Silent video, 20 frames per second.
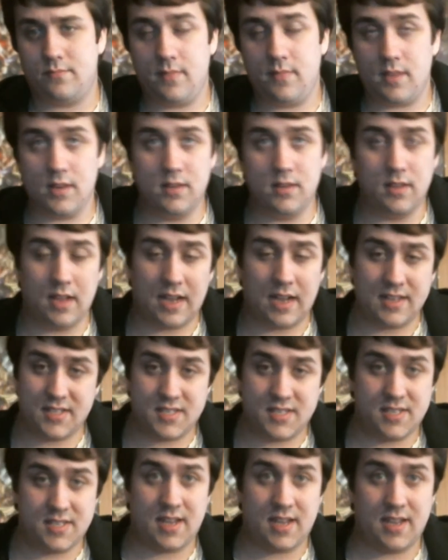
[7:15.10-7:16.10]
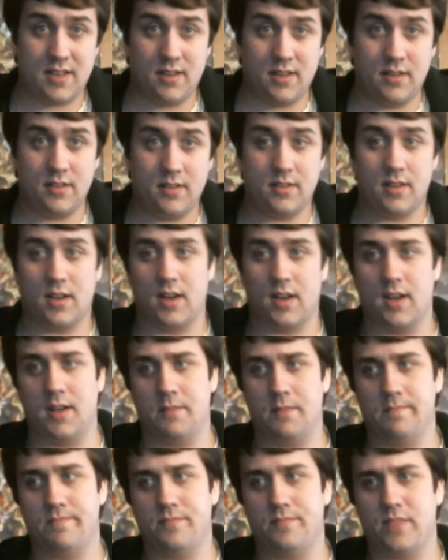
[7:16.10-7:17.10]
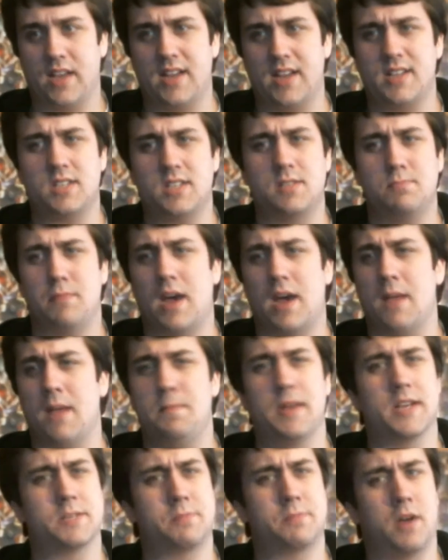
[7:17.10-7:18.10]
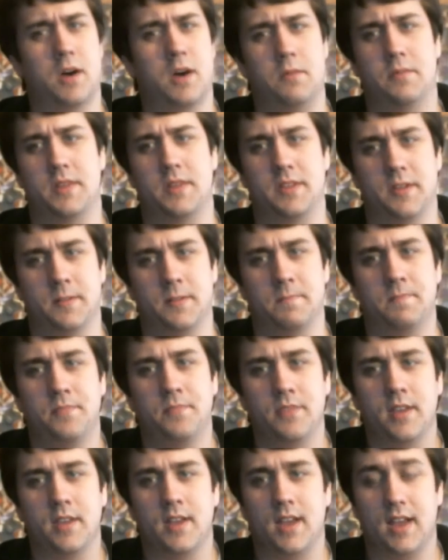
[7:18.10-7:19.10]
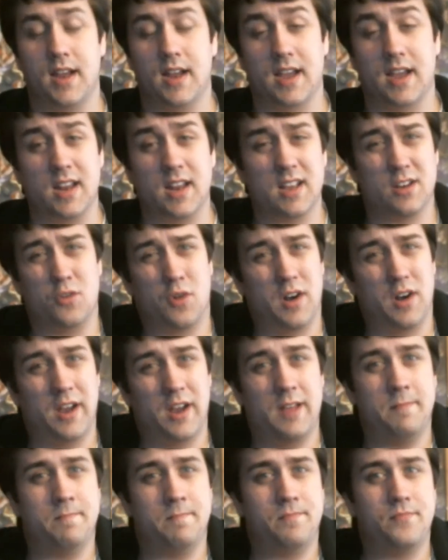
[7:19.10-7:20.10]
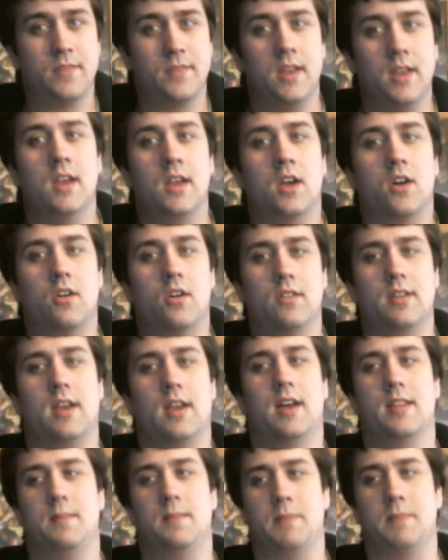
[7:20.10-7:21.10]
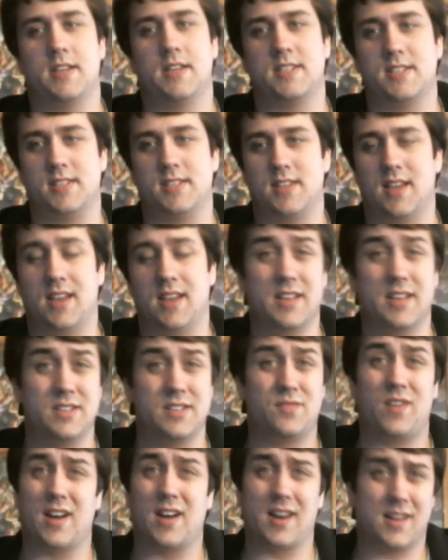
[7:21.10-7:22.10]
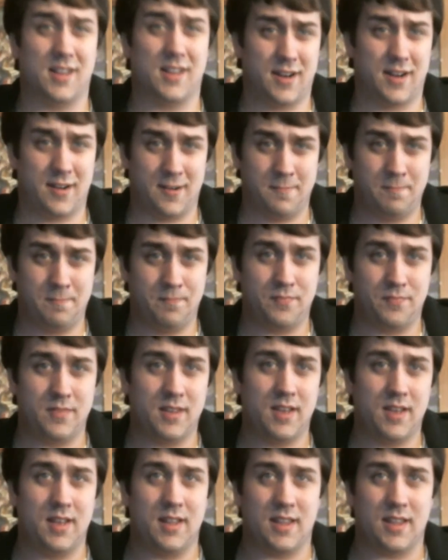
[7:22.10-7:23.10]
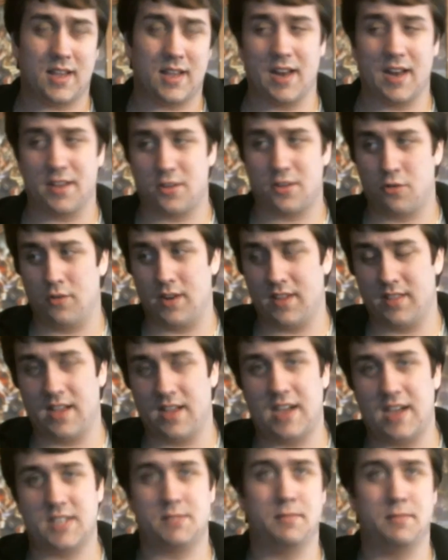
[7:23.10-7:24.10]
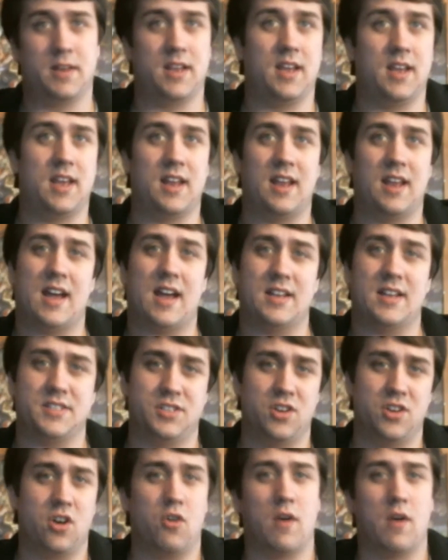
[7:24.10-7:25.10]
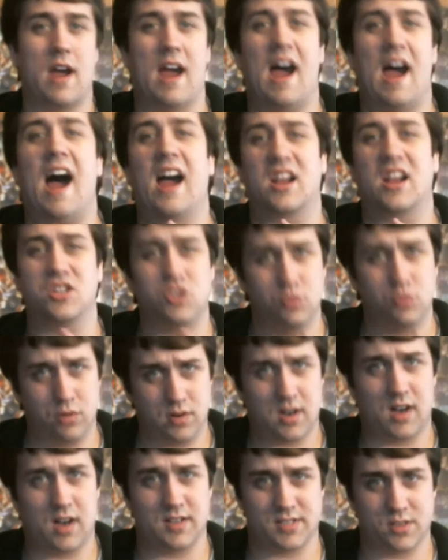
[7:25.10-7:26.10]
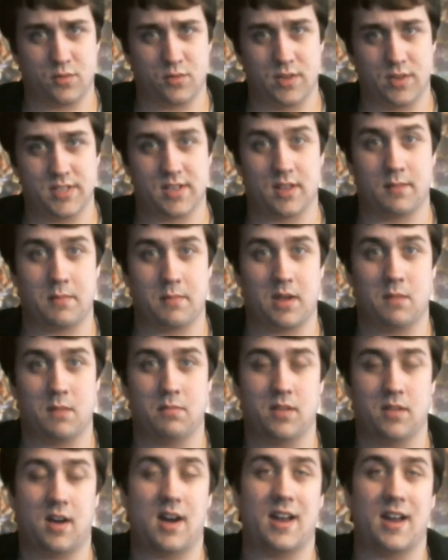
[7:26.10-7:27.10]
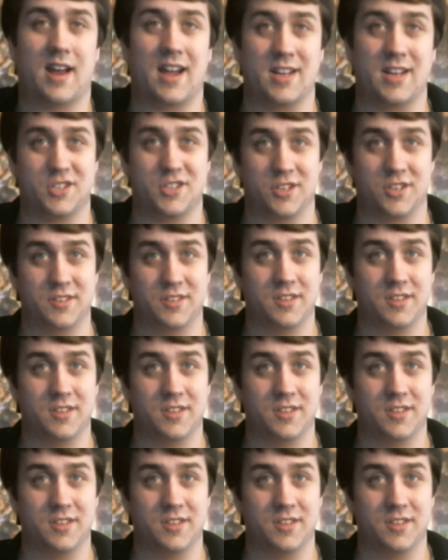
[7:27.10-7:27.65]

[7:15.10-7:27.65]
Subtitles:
That said, that is my biggest problem with it. And I can ignore it, only on the basis that it is very clear they kind of threw it in last minute, and it has no actual consequence on the main plot. I should